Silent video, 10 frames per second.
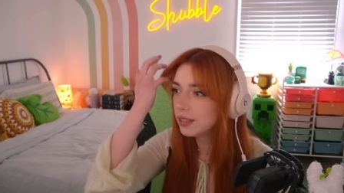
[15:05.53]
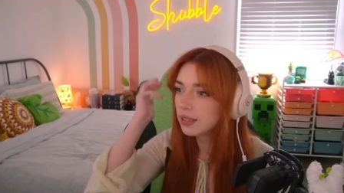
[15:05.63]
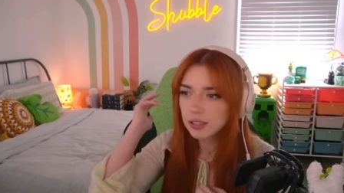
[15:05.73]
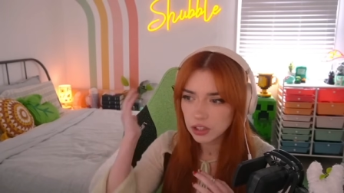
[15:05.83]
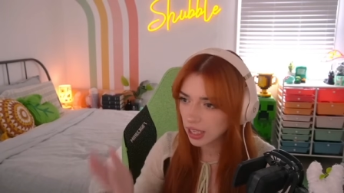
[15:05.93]

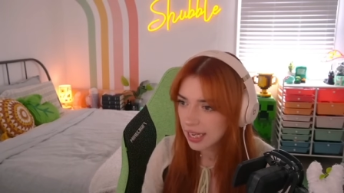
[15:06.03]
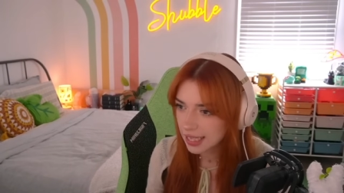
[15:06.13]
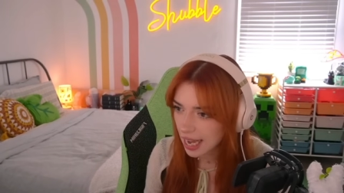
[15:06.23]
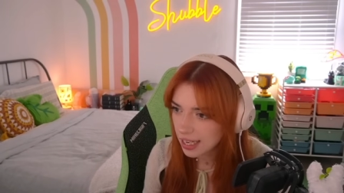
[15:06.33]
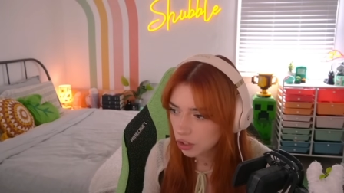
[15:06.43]

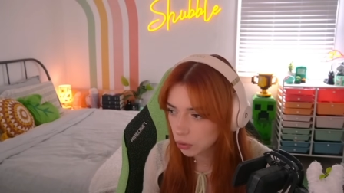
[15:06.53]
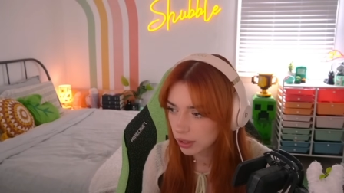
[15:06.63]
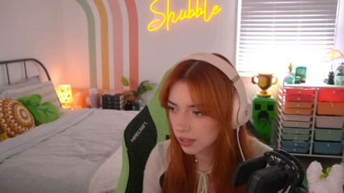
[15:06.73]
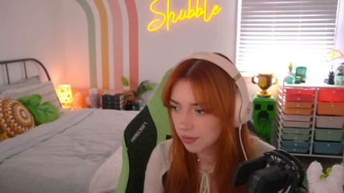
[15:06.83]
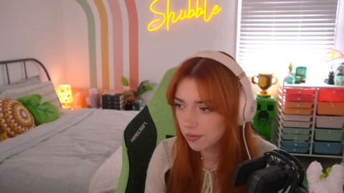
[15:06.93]
sending any
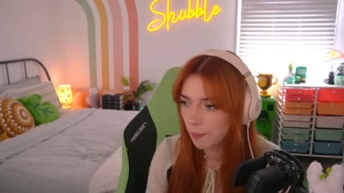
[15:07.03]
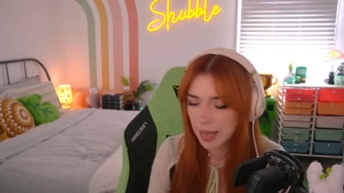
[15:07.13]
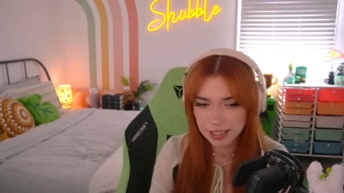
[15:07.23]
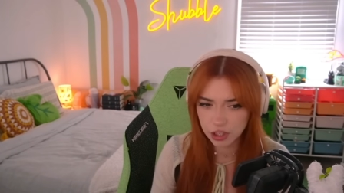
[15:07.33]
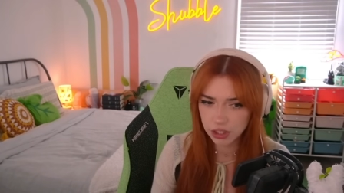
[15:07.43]
sorts of
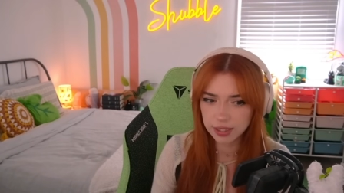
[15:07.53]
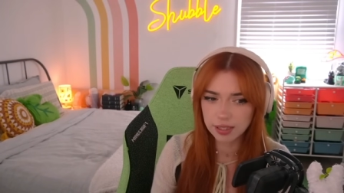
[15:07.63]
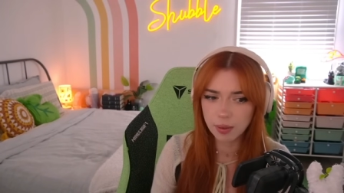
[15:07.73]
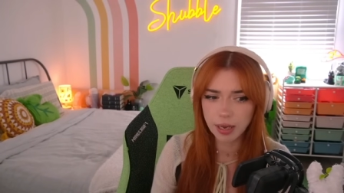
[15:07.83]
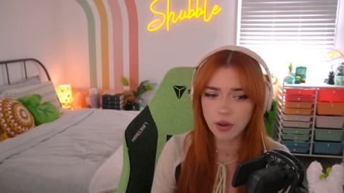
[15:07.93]
messages
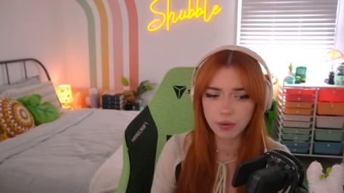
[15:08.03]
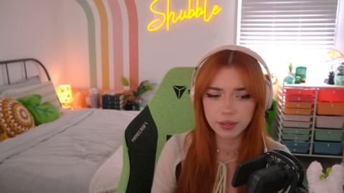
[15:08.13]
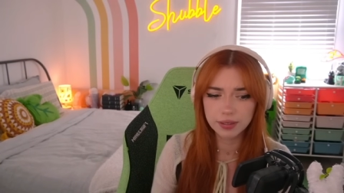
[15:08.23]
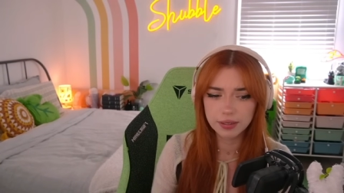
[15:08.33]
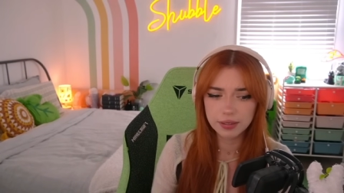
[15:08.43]
about
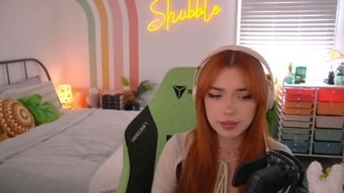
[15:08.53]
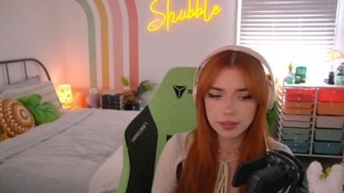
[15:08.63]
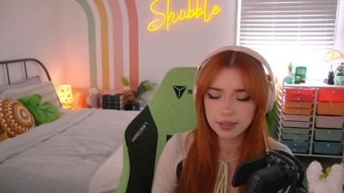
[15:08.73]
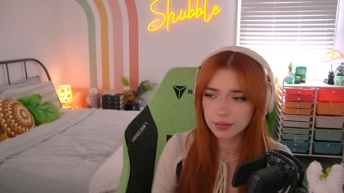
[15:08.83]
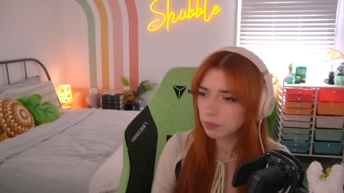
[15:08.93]

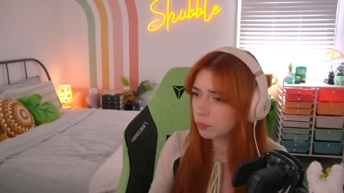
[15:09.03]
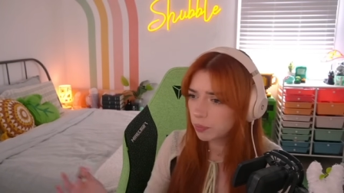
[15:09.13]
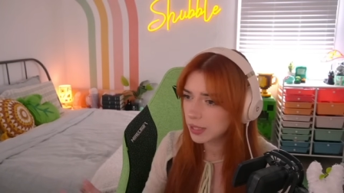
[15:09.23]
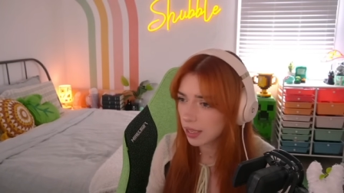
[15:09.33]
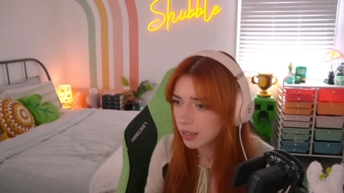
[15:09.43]

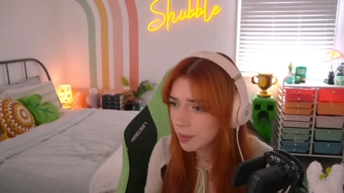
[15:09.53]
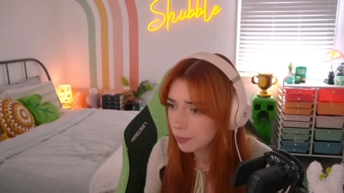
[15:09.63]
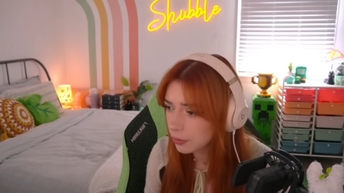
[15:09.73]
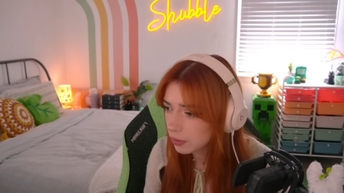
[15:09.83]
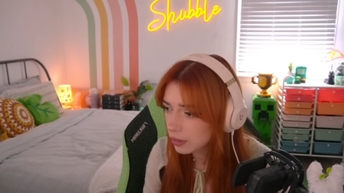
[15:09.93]
telling
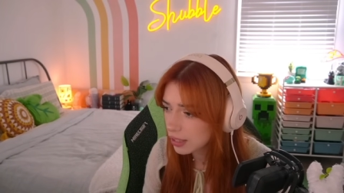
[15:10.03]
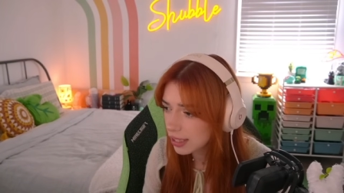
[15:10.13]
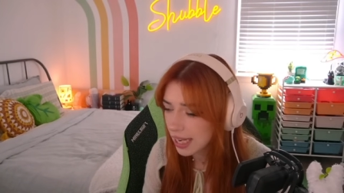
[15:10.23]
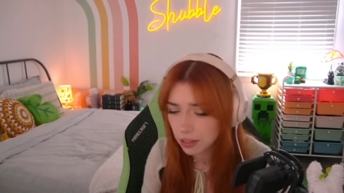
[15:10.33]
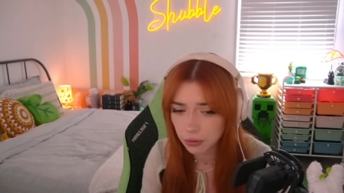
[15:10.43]
people to
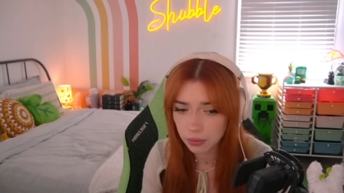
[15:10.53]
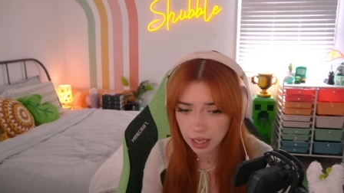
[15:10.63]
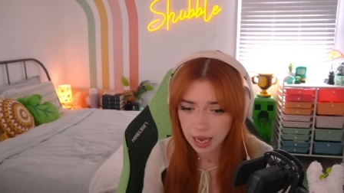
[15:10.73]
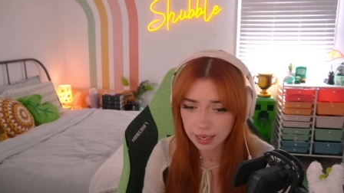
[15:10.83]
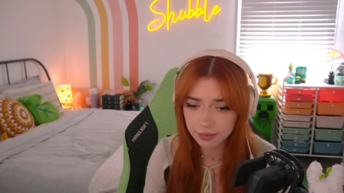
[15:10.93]
take their own
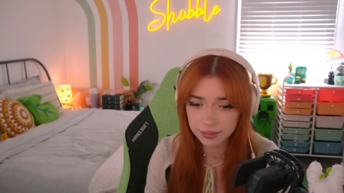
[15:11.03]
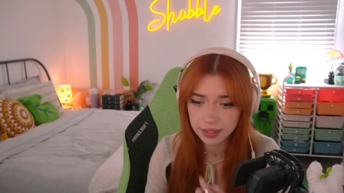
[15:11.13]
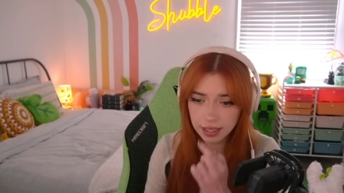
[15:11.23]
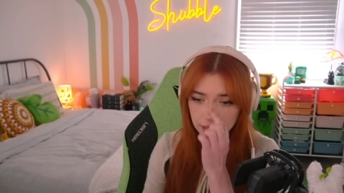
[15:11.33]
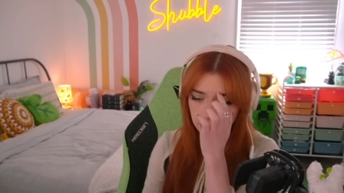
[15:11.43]
lives,
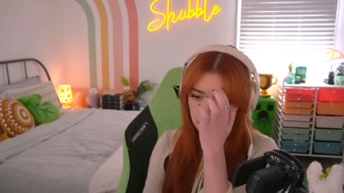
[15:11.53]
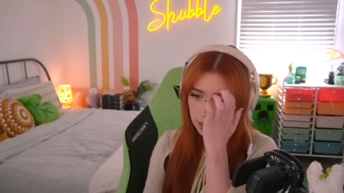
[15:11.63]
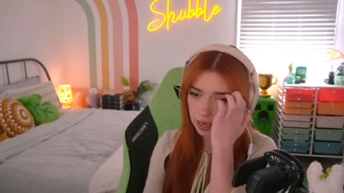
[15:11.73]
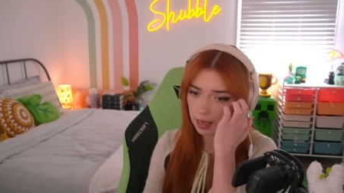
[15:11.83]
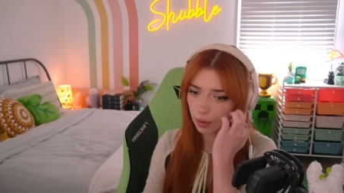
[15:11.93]

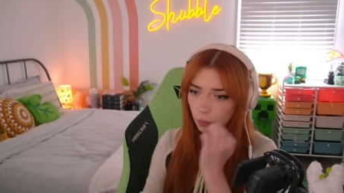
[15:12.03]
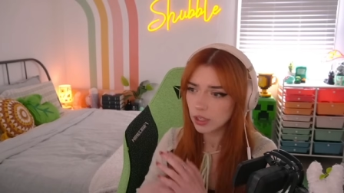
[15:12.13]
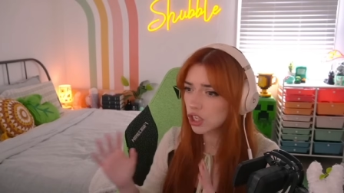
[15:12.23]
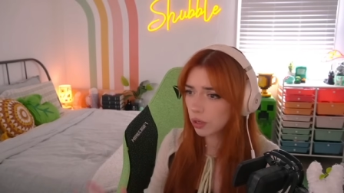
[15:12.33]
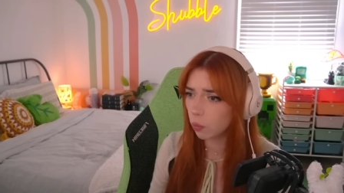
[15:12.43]

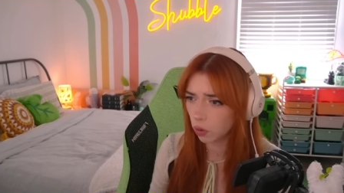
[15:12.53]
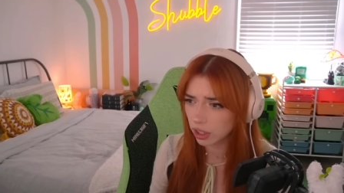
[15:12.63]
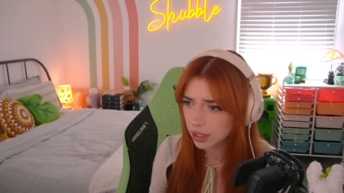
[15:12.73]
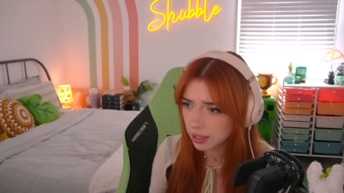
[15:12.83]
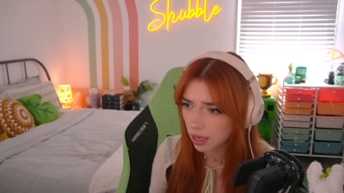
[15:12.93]
wishing
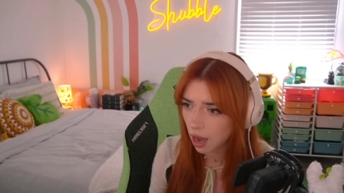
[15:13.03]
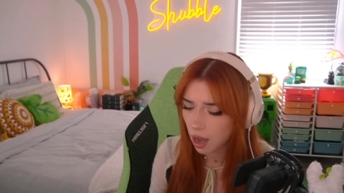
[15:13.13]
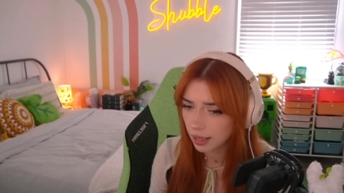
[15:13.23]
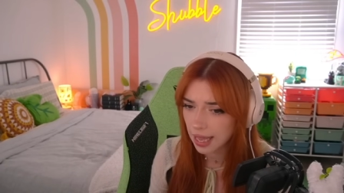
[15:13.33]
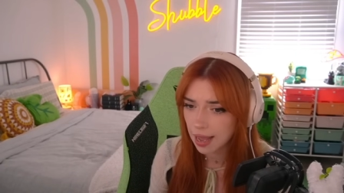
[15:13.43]
worse
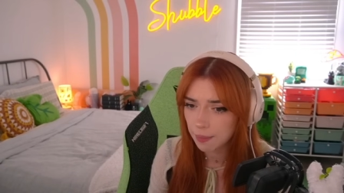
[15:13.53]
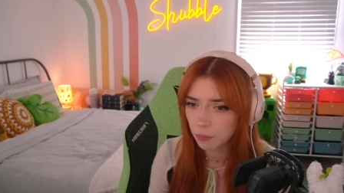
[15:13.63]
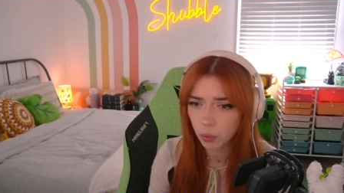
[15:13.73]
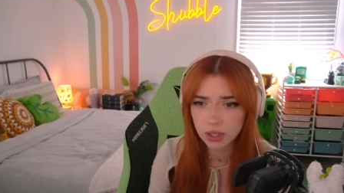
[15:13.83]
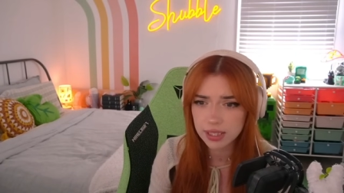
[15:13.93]
on them,
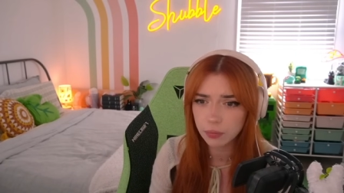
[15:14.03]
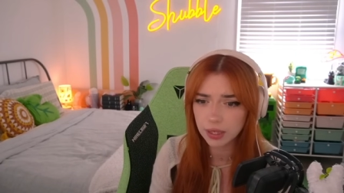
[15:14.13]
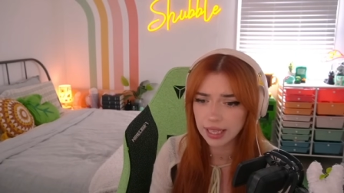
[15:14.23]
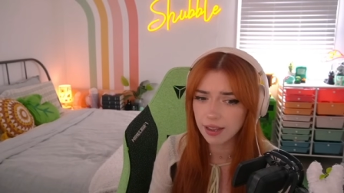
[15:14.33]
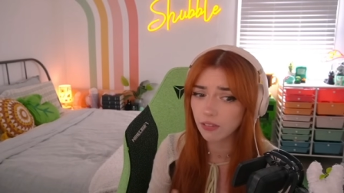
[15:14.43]
worse than what
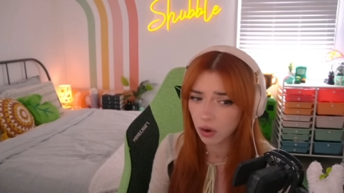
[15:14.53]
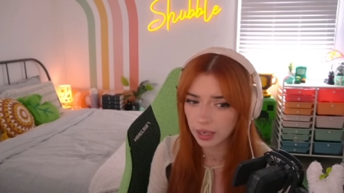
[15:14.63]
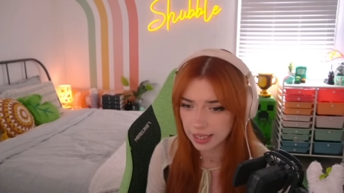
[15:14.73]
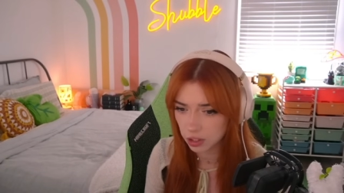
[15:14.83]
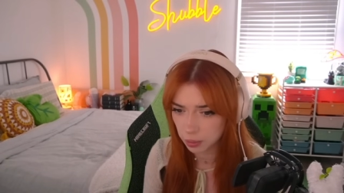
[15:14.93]
they have
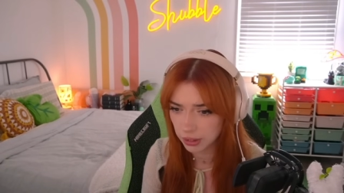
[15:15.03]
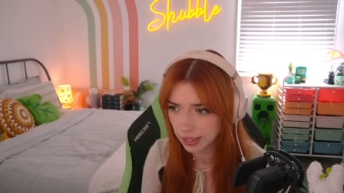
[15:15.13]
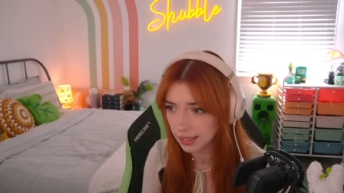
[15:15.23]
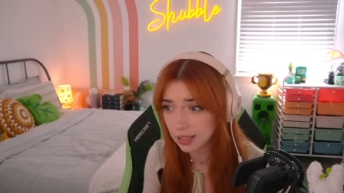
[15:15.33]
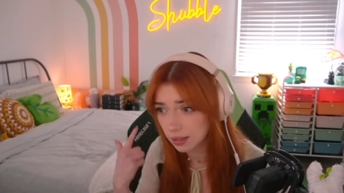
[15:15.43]
already
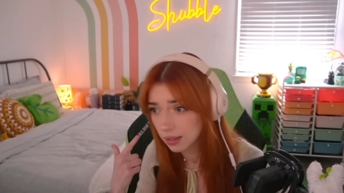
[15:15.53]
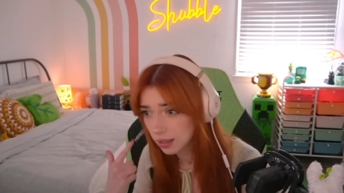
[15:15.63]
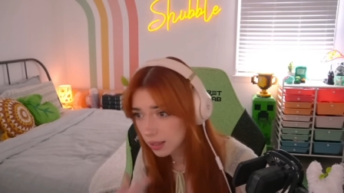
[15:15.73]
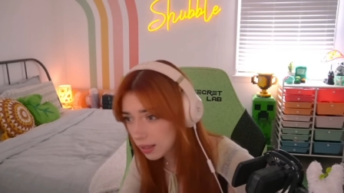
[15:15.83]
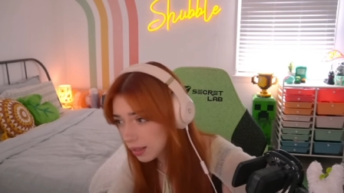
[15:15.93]
experienced,
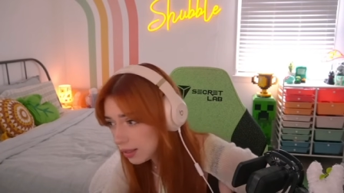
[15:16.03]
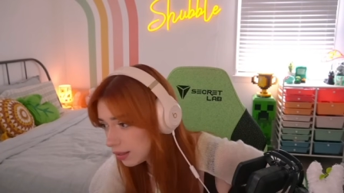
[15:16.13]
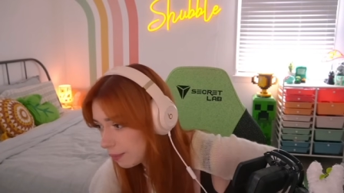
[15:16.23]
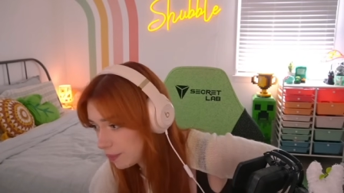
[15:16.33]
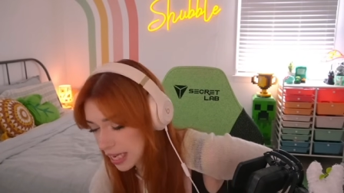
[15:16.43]

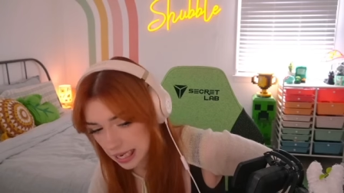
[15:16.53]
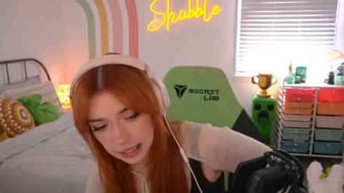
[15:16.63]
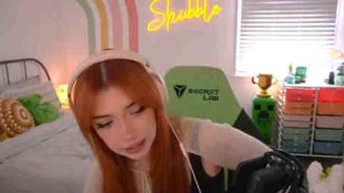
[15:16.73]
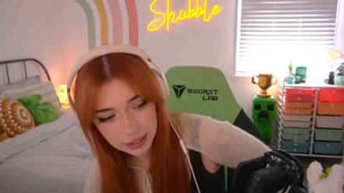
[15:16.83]
me,